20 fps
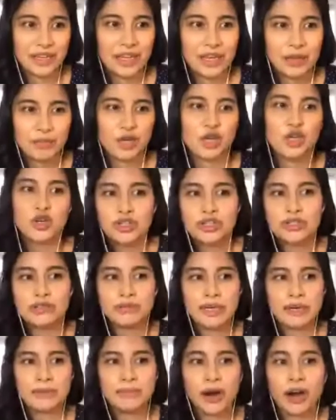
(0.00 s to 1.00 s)
but who should
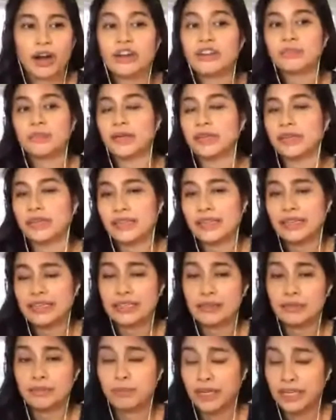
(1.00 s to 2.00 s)
be part of building
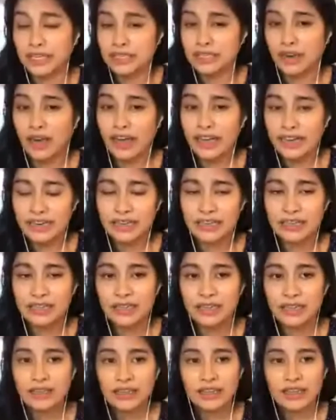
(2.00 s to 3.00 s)
this but is not?
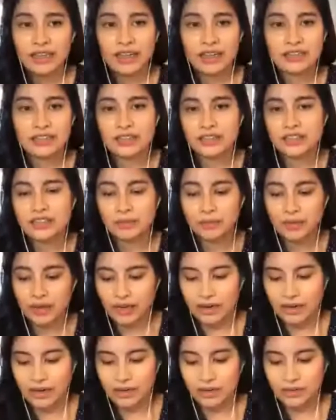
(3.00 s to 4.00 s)
Is there
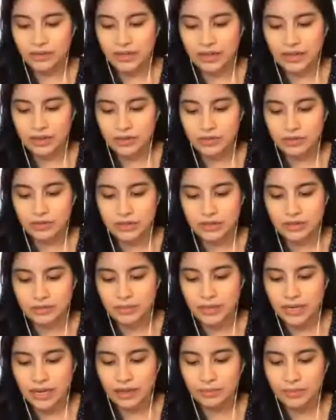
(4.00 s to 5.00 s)
someone you think who should
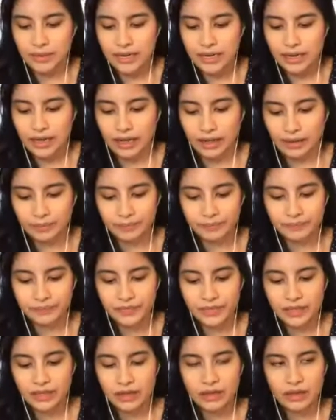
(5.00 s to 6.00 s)
be helping? Um,
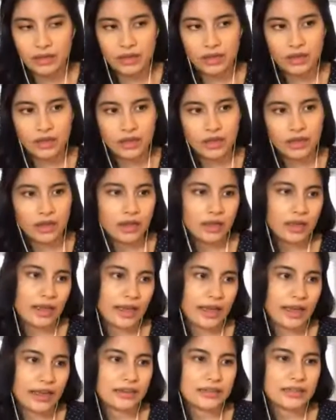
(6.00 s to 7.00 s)

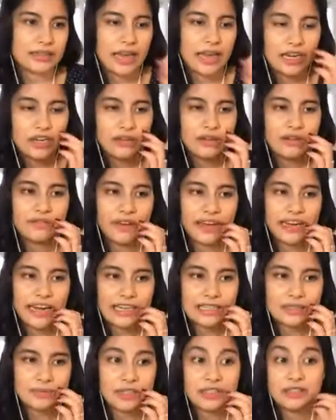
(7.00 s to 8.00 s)
and can you invite
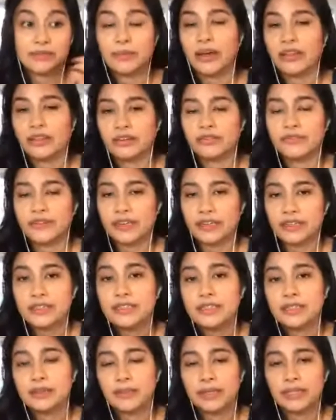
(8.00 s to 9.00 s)
experts from other
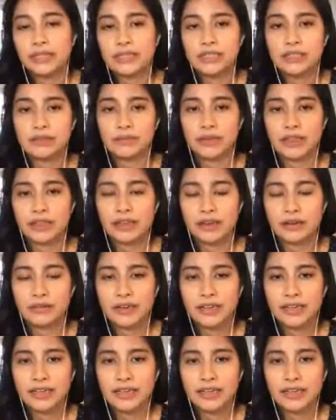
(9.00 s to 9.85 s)
fields to build this with you?